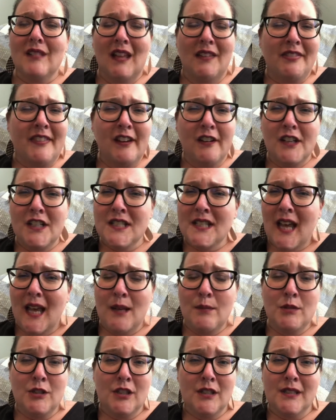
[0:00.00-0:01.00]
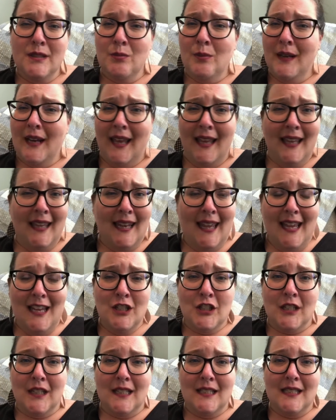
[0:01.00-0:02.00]
there are times just when I get
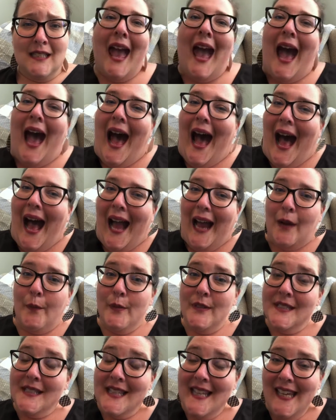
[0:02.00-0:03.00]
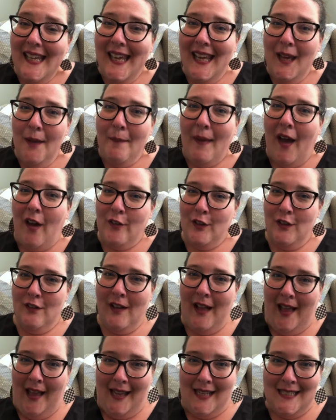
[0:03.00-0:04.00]
anxious. I was thinking about you
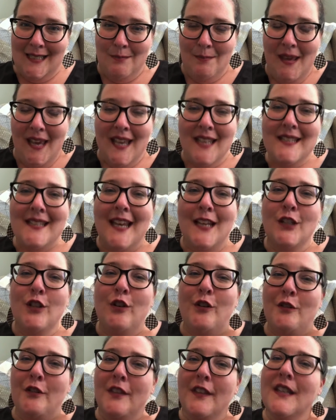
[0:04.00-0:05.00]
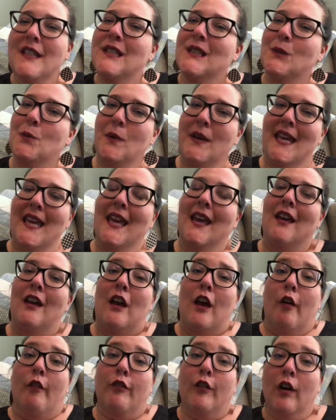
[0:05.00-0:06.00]
guys because I know this week,
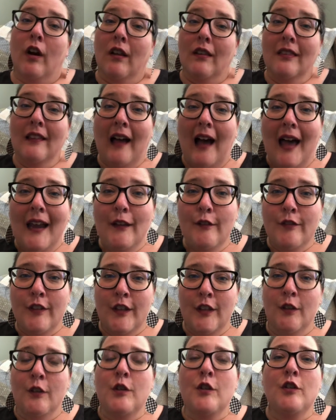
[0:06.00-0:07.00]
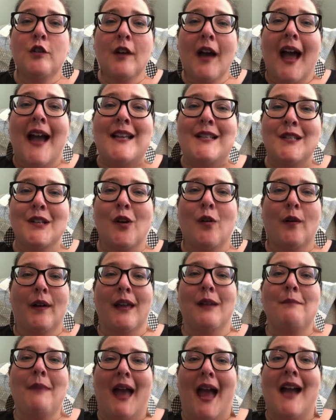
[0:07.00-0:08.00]
for a lot of you, you guys are
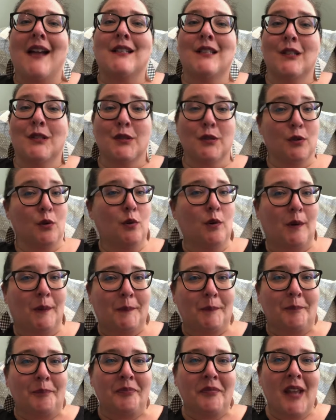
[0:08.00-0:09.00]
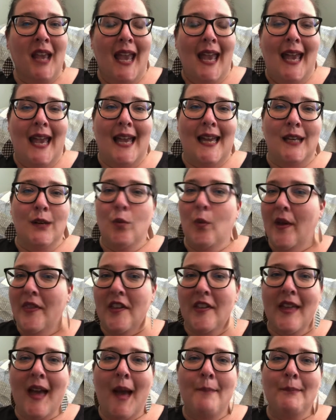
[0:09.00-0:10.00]
going back to school. And
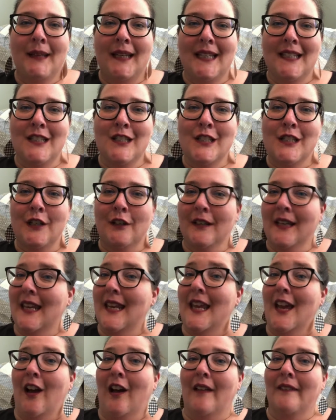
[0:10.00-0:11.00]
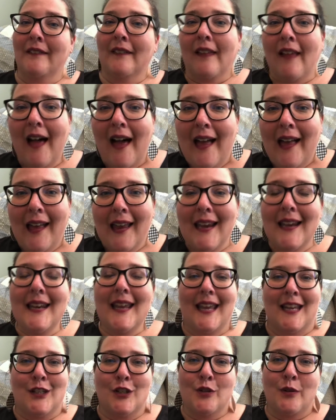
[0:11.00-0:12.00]
whether that means you're getting online
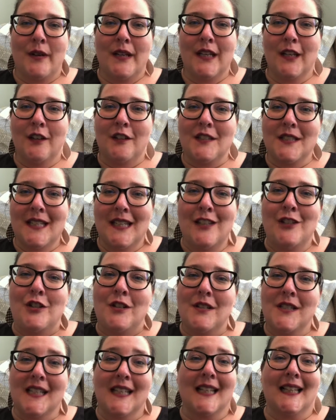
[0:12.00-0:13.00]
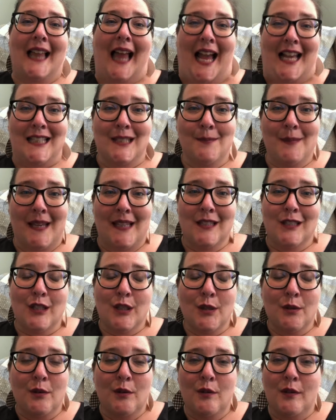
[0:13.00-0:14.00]
and joining your teachers and classmates
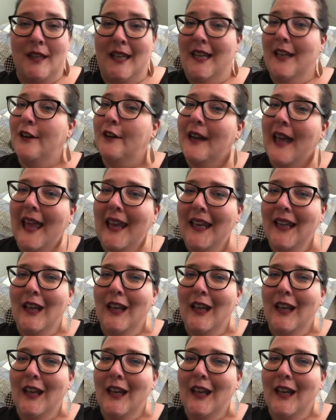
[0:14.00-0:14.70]
through the internet,